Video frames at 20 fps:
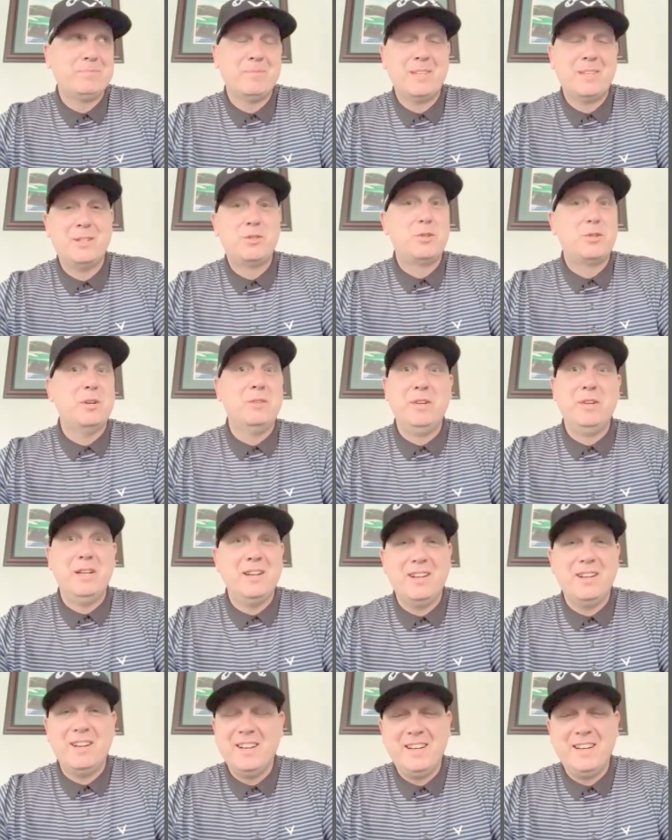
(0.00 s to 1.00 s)

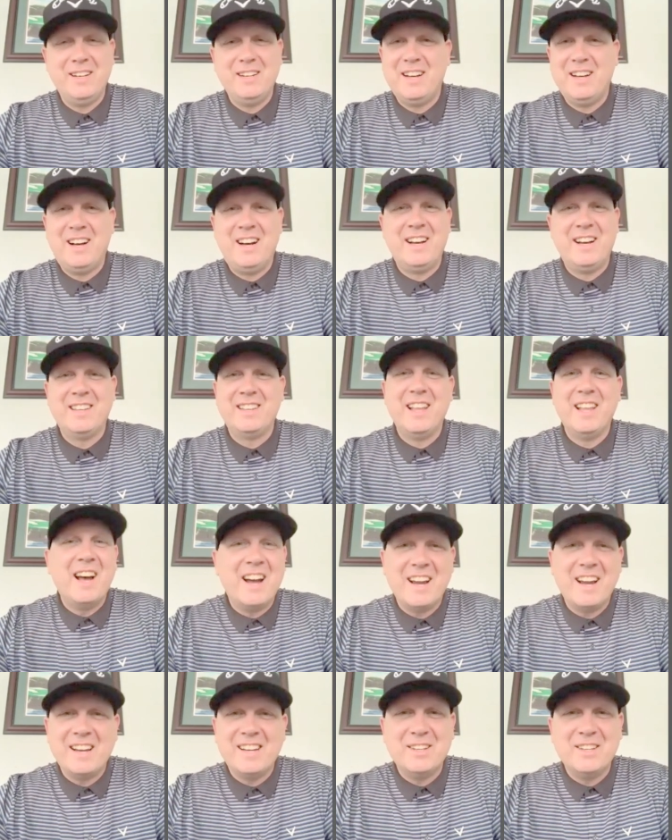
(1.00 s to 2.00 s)
trivia night
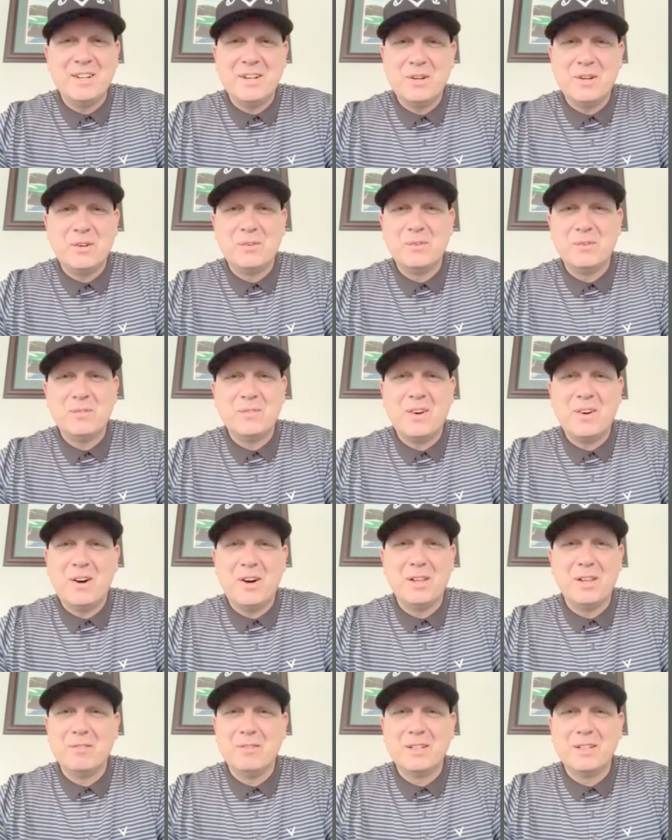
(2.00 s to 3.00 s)
online, all
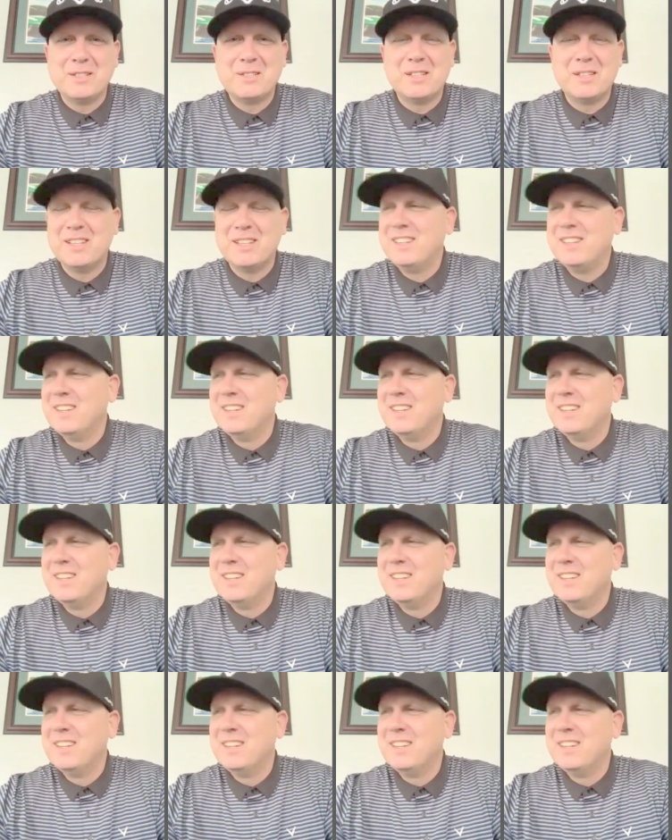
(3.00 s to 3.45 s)
of us. And